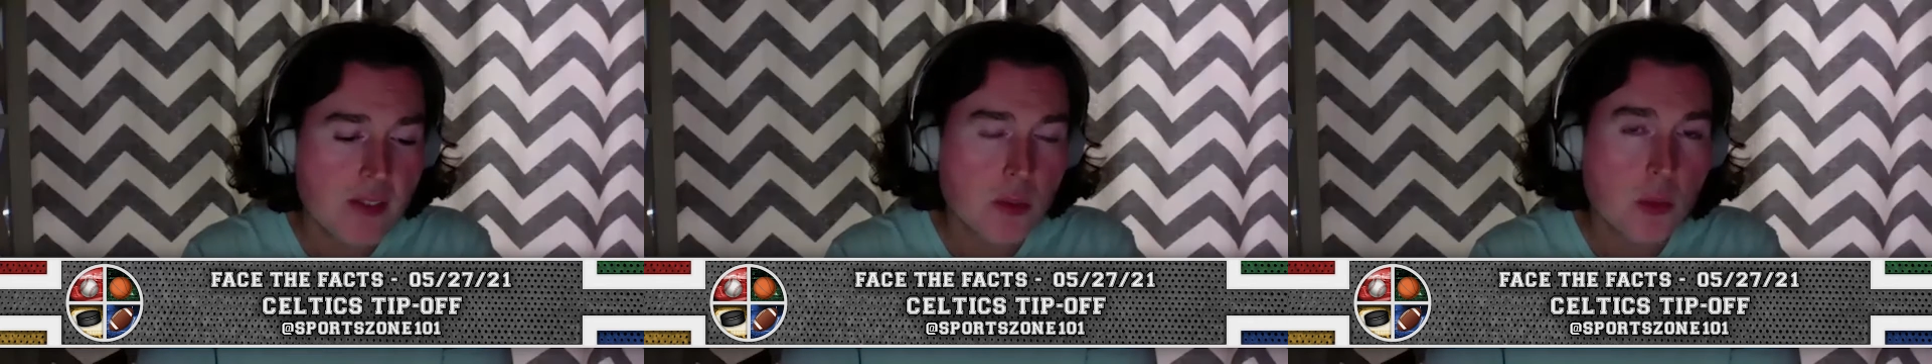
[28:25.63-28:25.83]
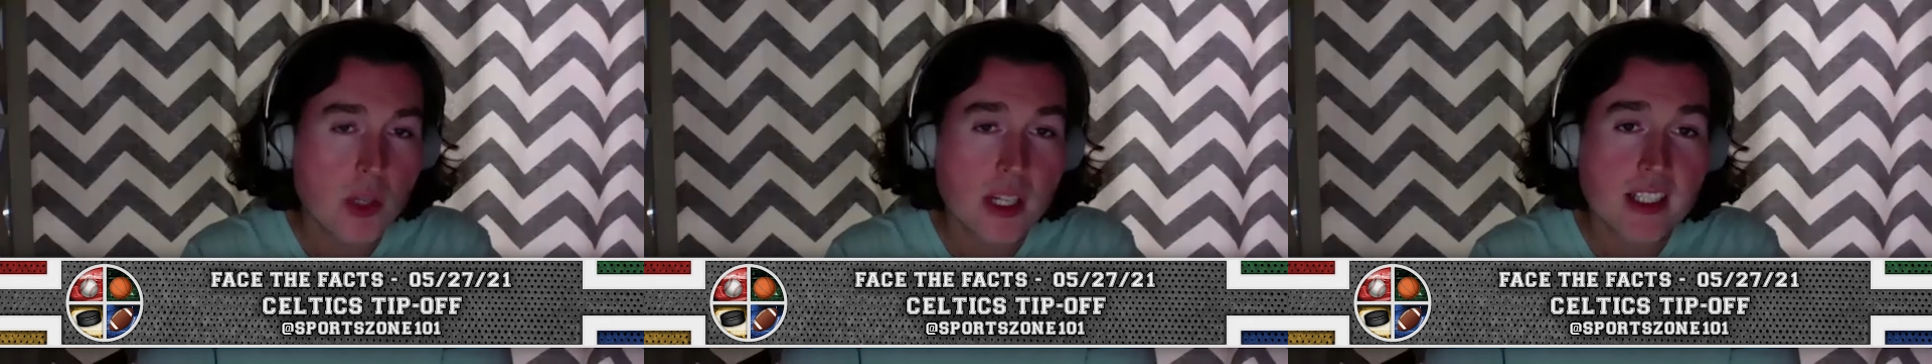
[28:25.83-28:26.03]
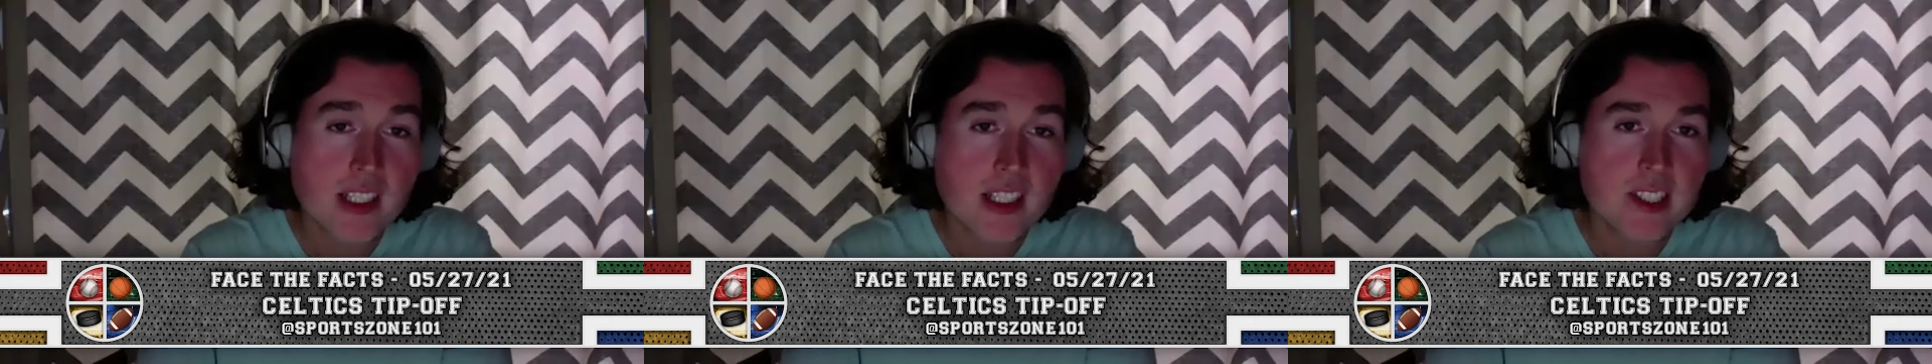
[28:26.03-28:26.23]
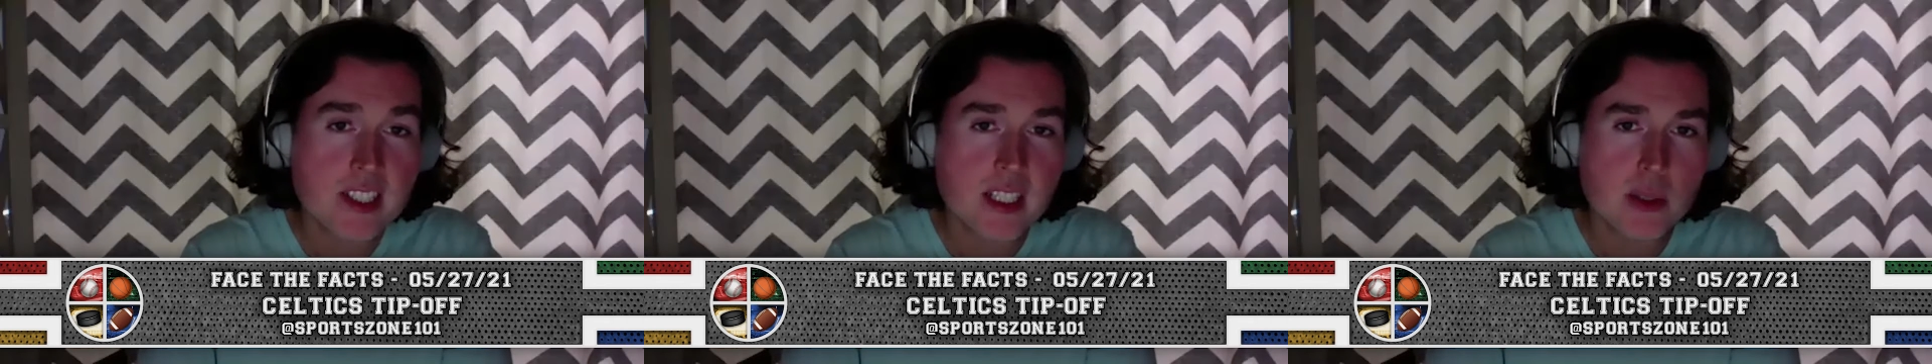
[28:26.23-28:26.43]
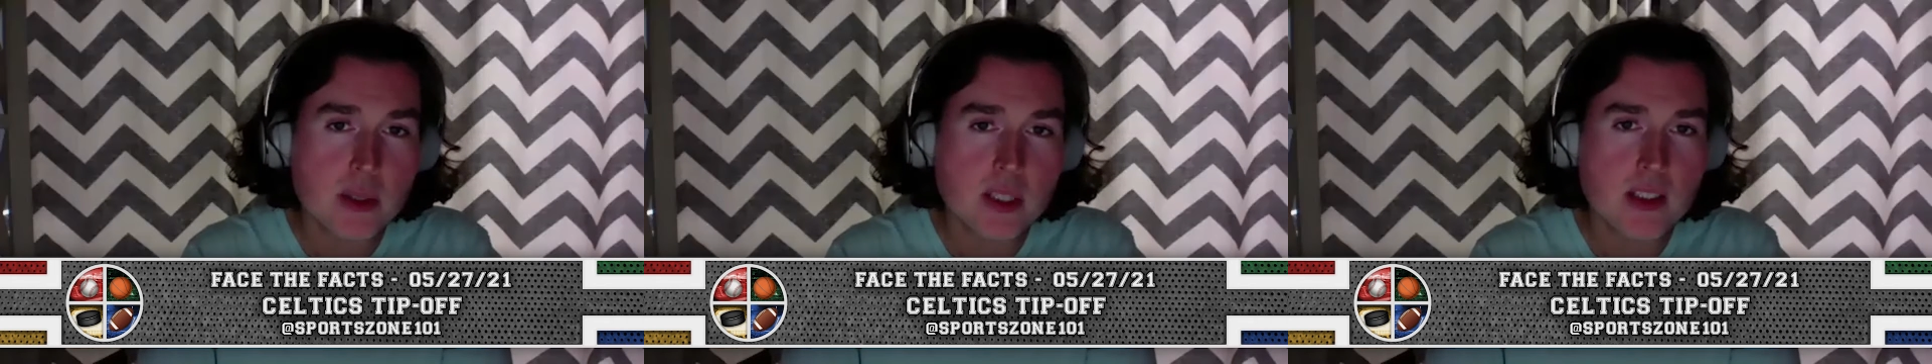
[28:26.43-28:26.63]
from what I did
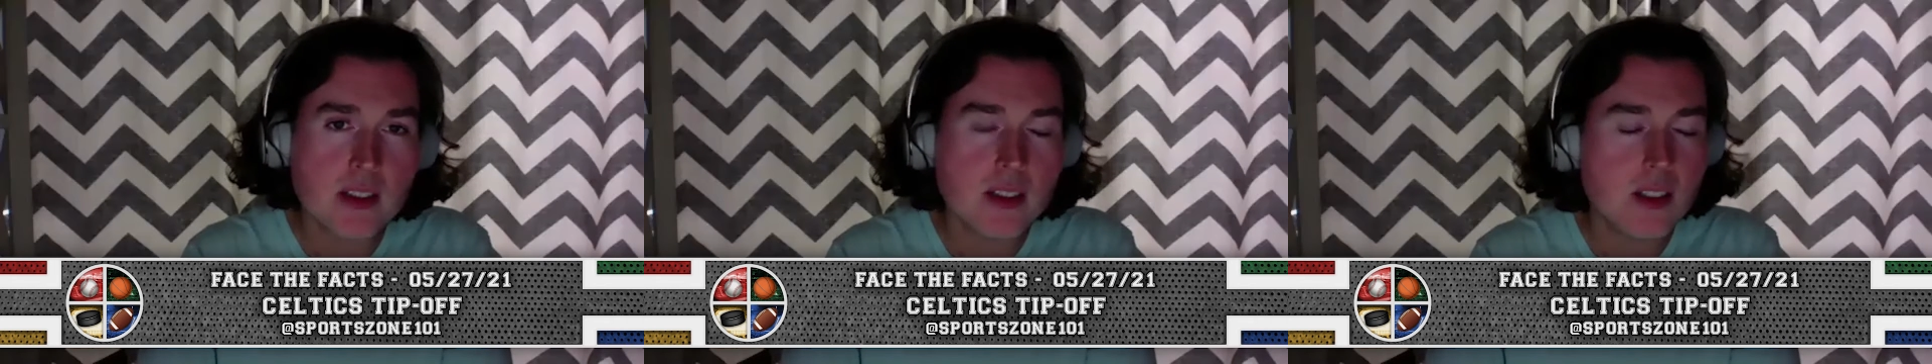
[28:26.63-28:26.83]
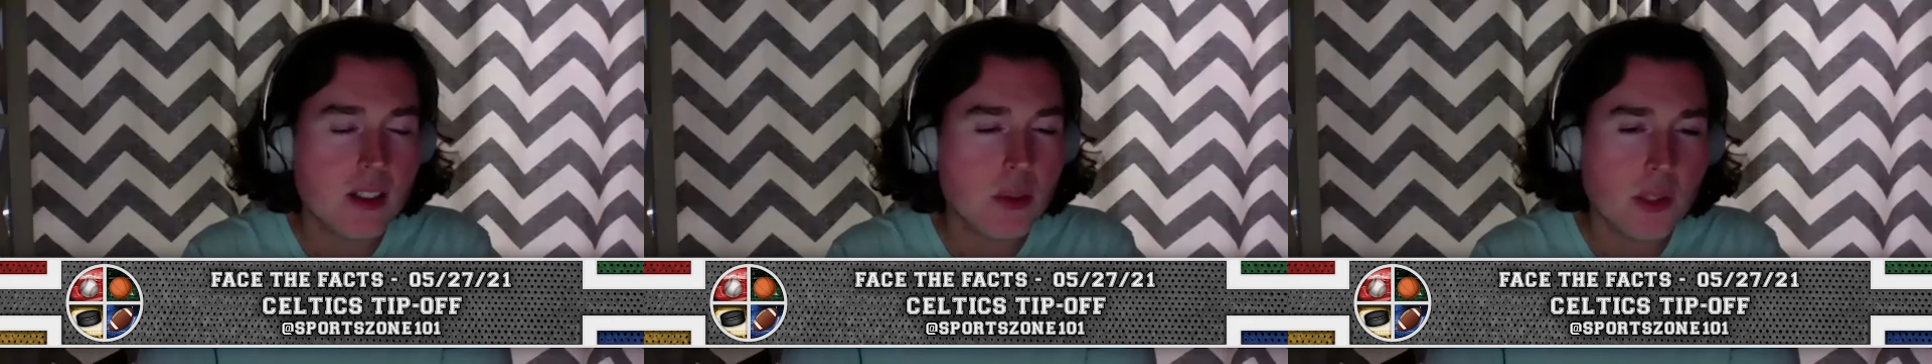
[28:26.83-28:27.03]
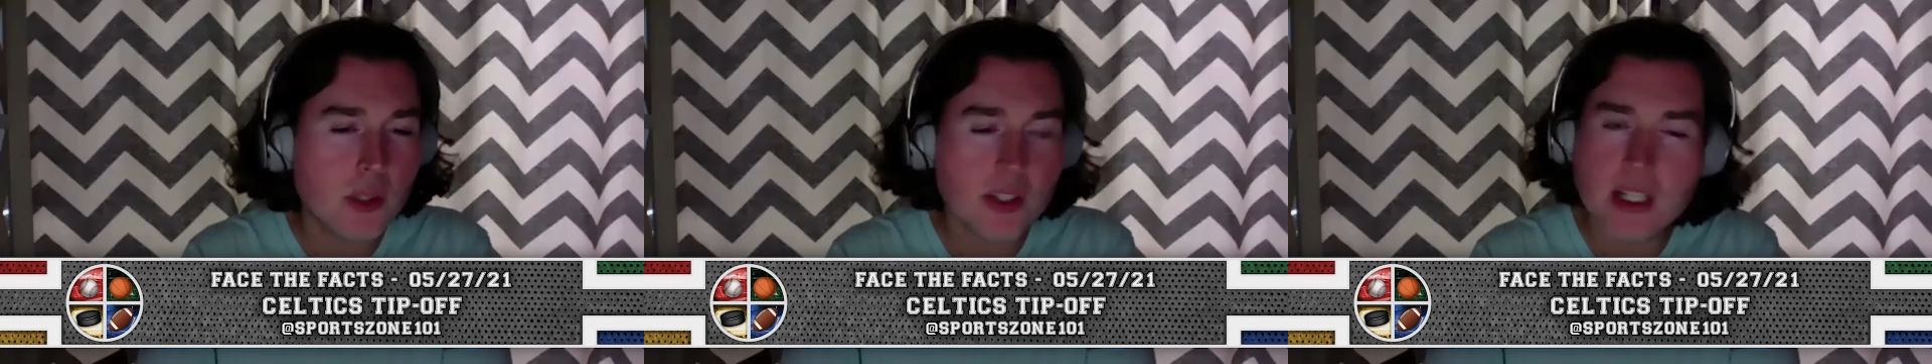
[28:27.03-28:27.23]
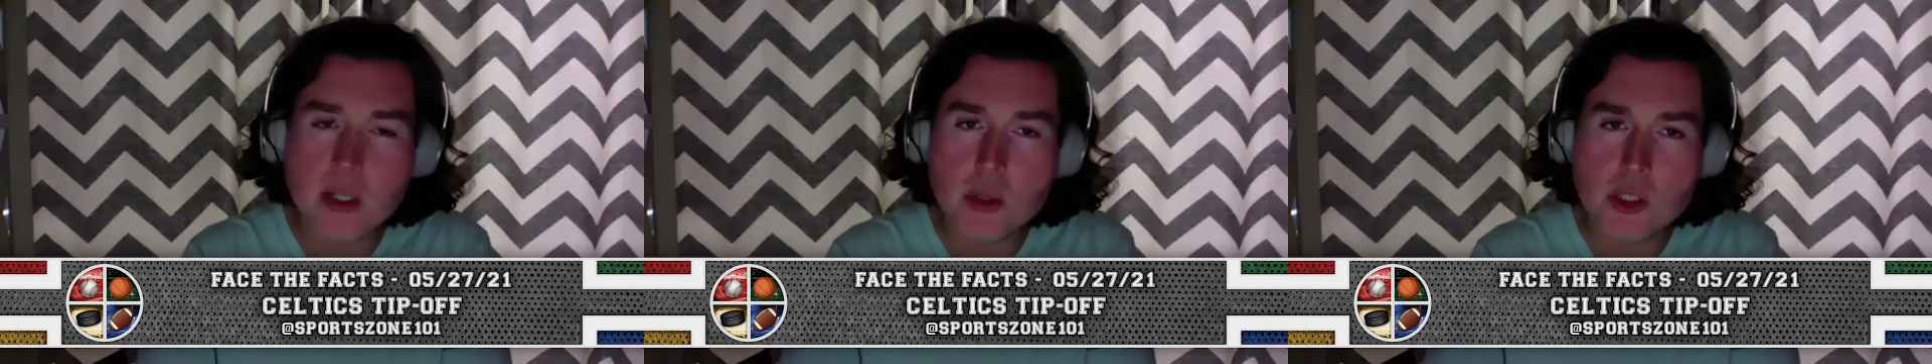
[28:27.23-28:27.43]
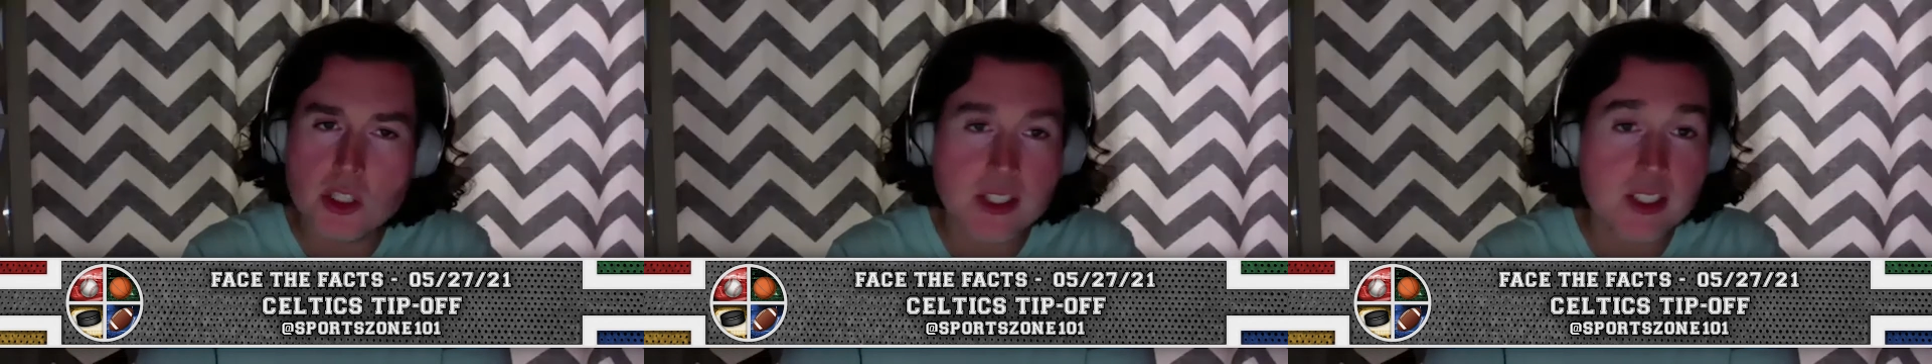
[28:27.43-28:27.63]
see, it was like, oh, where the
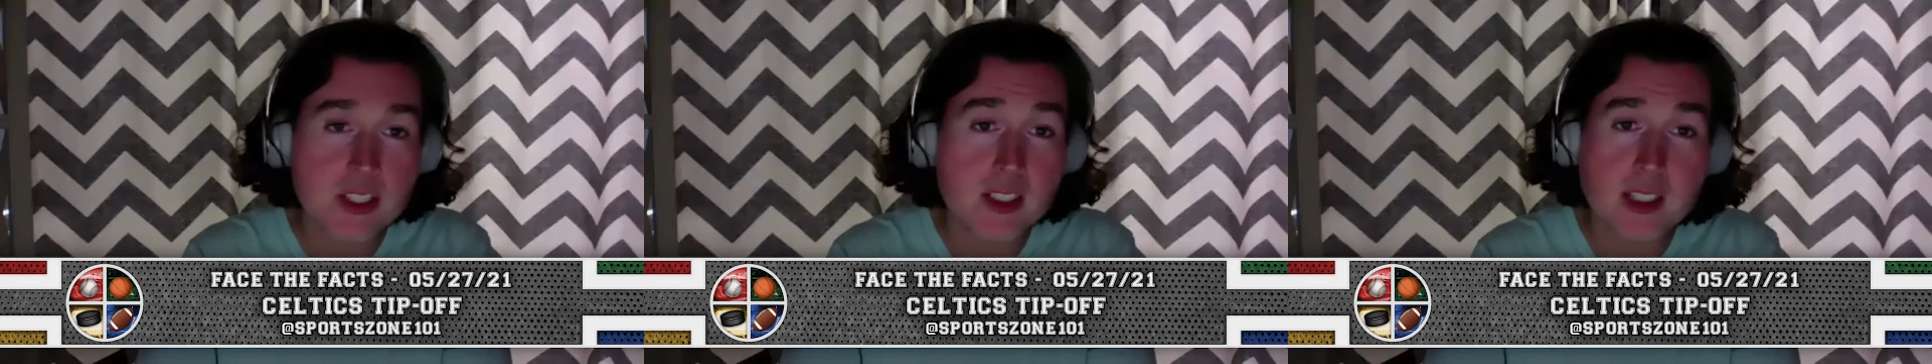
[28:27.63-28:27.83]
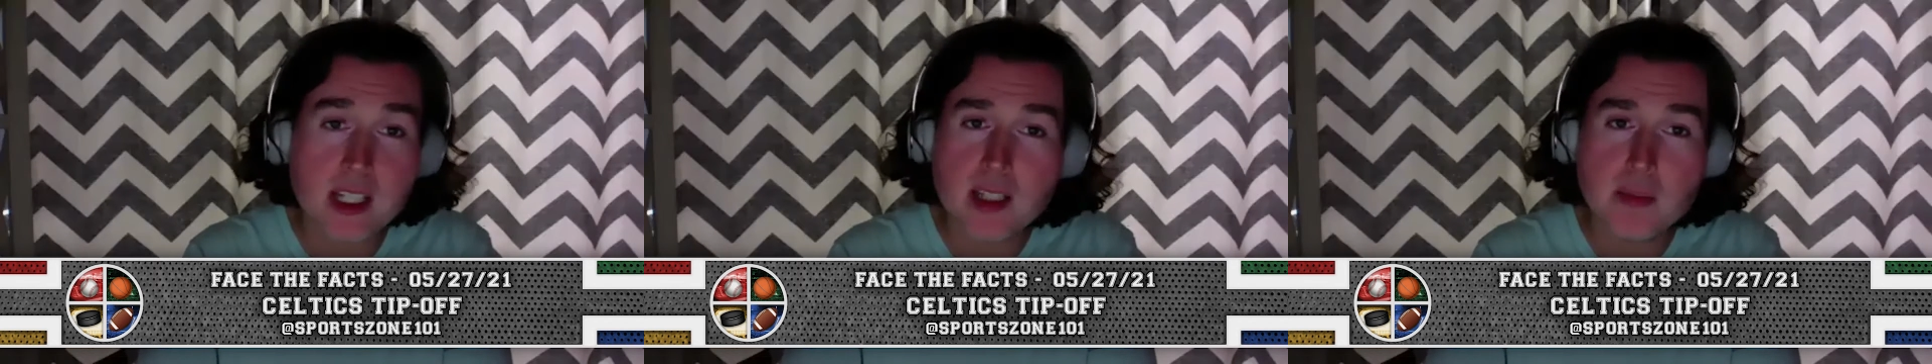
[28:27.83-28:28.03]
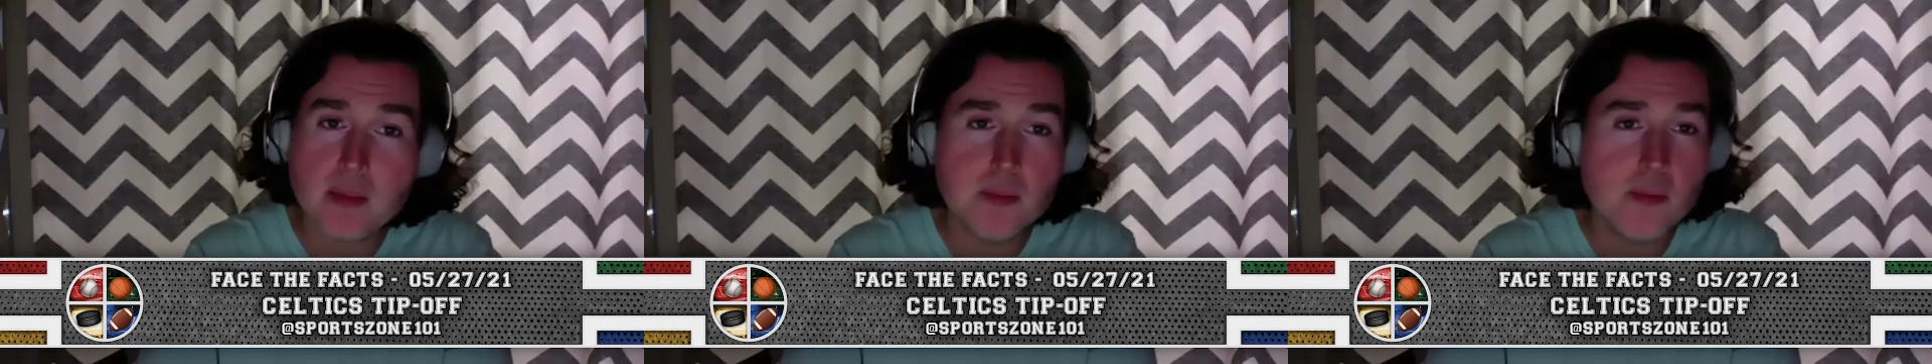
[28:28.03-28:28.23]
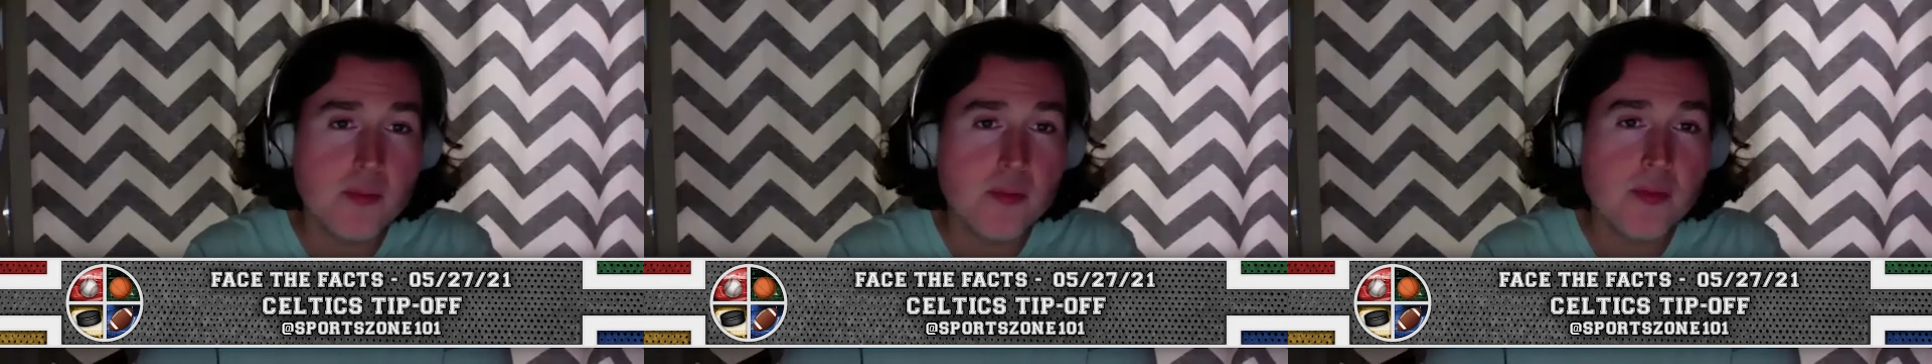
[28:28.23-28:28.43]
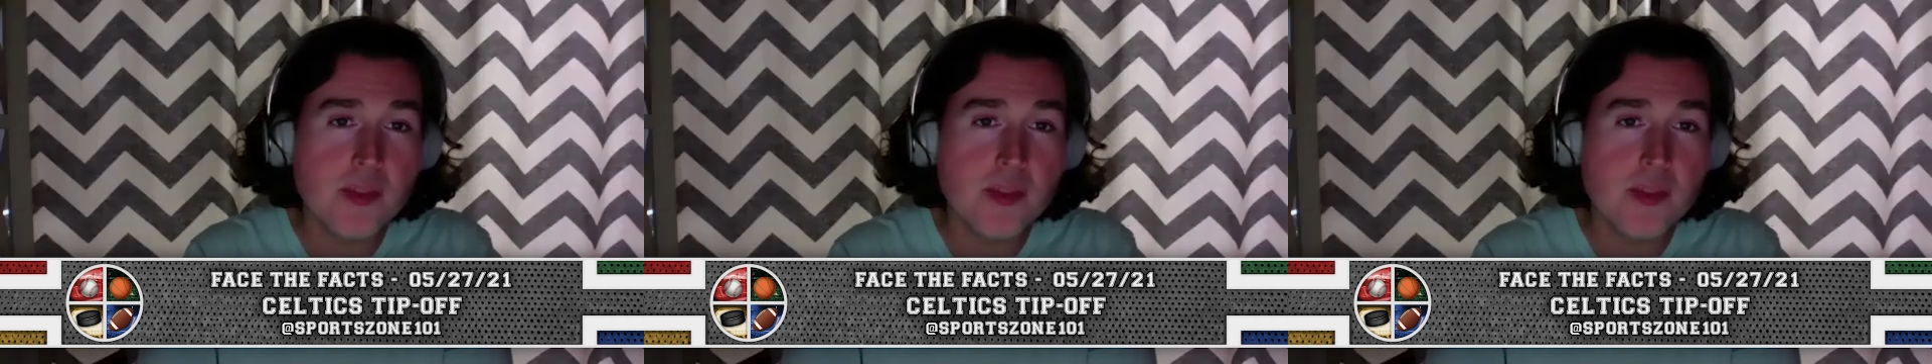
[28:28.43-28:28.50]
hell is Jayson Tatum?